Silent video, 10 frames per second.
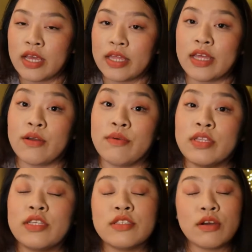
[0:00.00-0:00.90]
and that
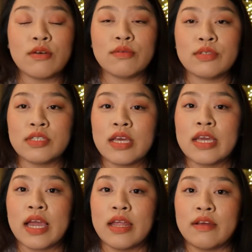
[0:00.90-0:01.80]
really shows
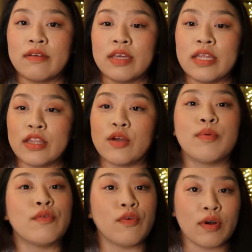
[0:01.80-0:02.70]
kind of in their
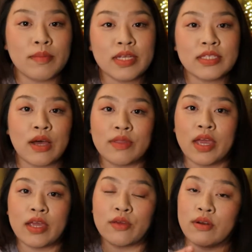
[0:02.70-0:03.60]
performance how
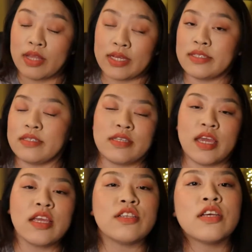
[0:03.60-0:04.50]
they utilize the
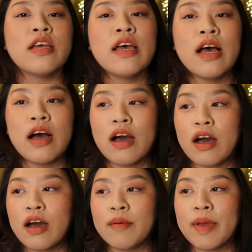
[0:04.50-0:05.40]
stage.
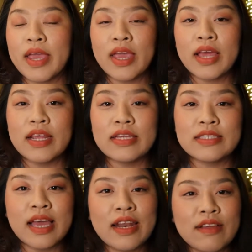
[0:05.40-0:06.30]
And
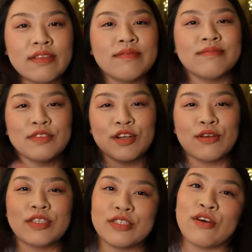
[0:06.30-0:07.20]
it's kind of
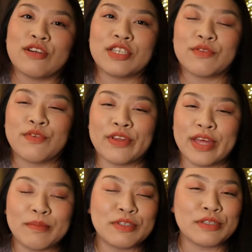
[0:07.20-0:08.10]
nostalgic for
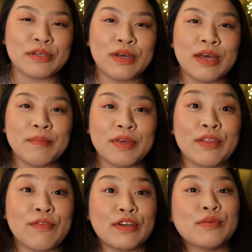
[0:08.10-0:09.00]
them to be
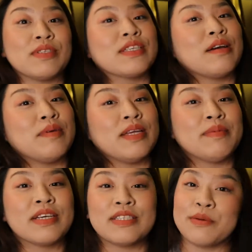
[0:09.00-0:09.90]
the first ones to come
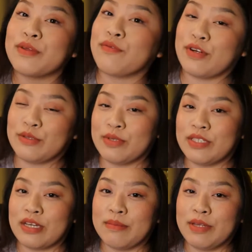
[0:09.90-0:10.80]
in, because they were the first
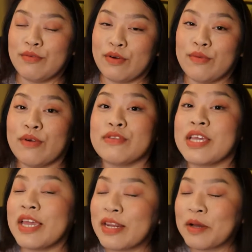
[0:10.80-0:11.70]
ones to come in for Road
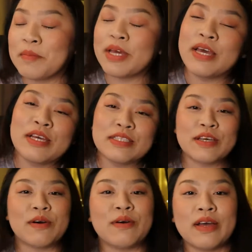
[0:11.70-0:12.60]
to Kingdom.
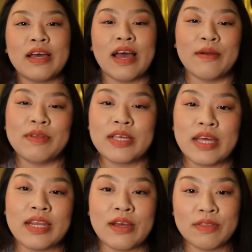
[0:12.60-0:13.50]
So I really
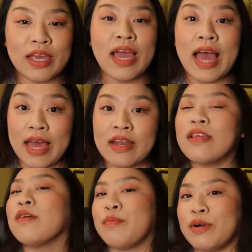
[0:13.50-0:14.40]
liked how they had
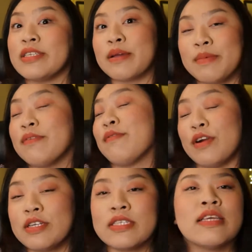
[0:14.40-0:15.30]
the boys come in
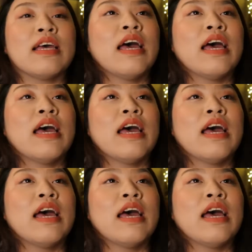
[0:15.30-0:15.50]
first,